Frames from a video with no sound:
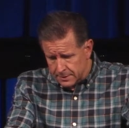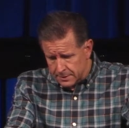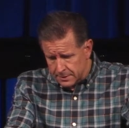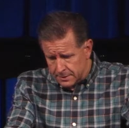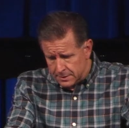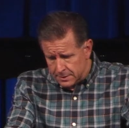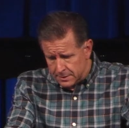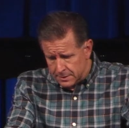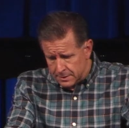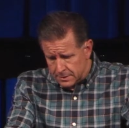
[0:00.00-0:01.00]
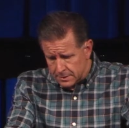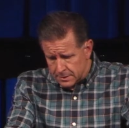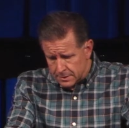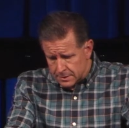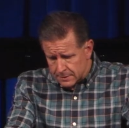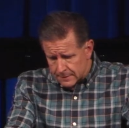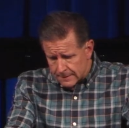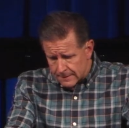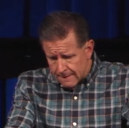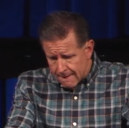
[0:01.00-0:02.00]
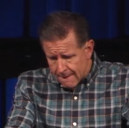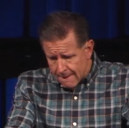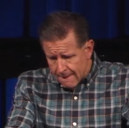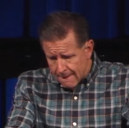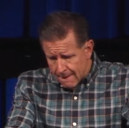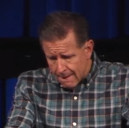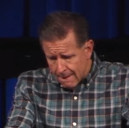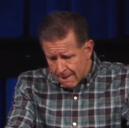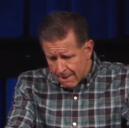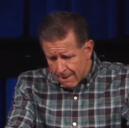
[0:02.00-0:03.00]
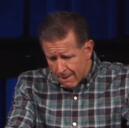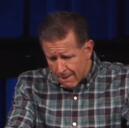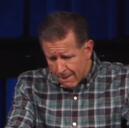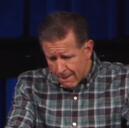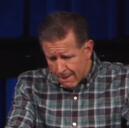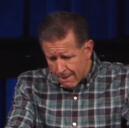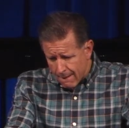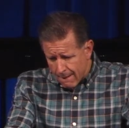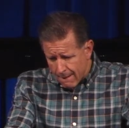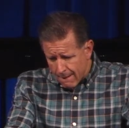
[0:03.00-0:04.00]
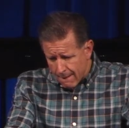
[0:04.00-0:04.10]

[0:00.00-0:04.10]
Nothing is said.